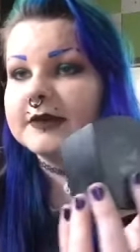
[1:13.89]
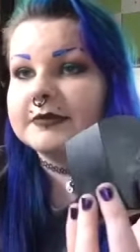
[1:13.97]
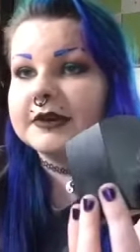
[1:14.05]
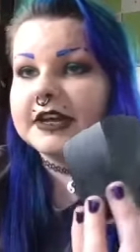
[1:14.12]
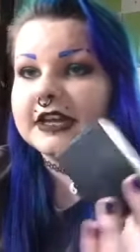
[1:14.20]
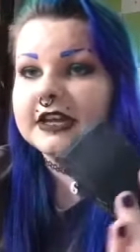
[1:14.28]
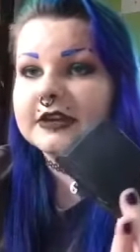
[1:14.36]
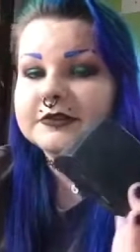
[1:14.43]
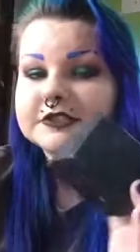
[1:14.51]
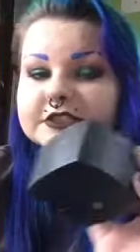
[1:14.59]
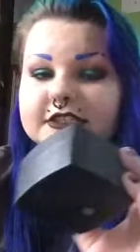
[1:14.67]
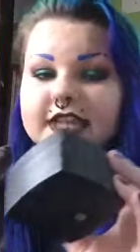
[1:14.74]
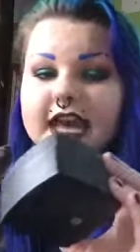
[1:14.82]
But it was
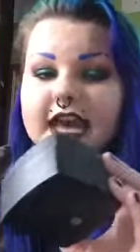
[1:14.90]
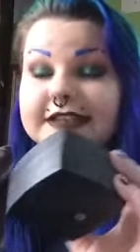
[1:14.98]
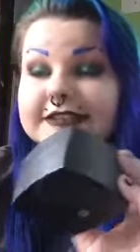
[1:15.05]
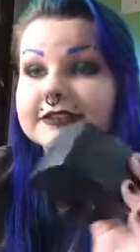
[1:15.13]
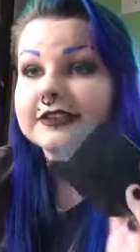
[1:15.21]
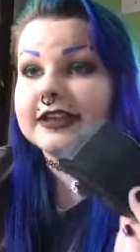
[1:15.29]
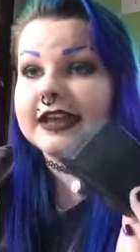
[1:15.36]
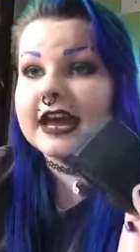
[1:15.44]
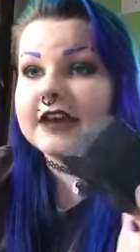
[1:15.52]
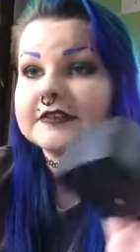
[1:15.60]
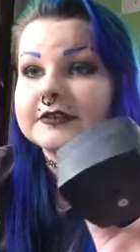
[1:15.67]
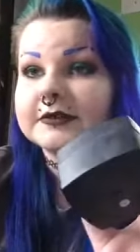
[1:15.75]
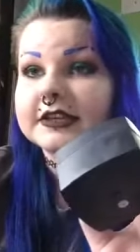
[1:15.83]
just a hassle and I
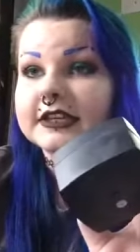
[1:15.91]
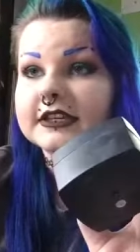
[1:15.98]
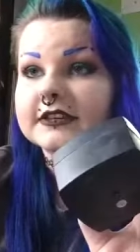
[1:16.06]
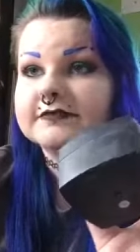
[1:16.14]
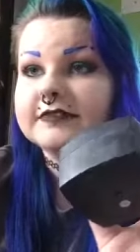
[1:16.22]
haven't really